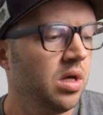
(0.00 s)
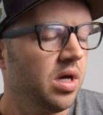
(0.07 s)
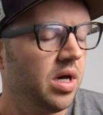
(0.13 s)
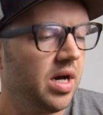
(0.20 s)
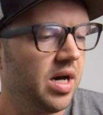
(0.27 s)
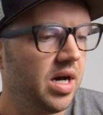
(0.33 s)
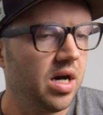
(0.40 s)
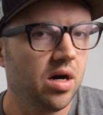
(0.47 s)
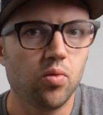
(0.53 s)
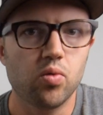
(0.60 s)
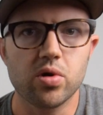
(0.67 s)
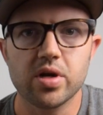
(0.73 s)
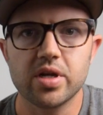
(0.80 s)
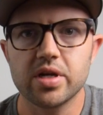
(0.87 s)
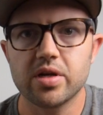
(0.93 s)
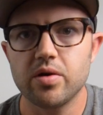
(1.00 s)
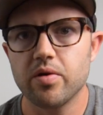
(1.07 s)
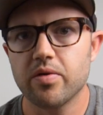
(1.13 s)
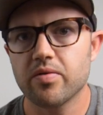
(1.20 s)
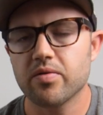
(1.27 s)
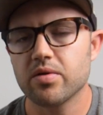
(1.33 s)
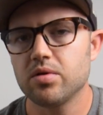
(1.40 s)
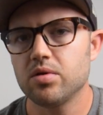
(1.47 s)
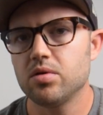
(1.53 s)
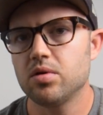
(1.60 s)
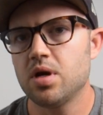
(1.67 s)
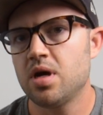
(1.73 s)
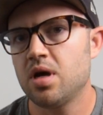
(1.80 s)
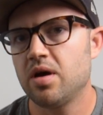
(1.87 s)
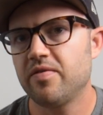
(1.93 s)
We're gonna go through
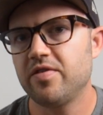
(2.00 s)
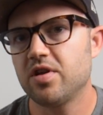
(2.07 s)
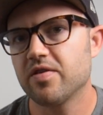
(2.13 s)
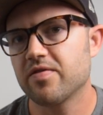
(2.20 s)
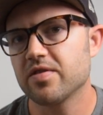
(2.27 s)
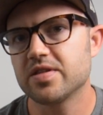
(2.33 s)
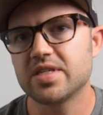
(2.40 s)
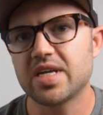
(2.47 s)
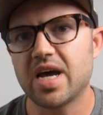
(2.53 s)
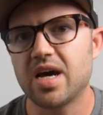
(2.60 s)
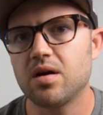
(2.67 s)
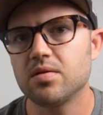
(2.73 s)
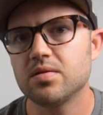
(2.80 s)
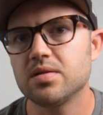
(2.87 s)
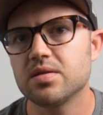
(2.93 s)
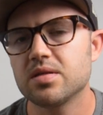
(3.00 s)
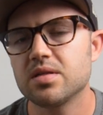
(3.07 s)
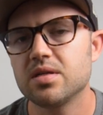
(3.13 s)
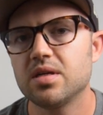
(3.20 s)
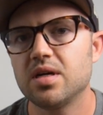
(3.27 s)
a few different sounds,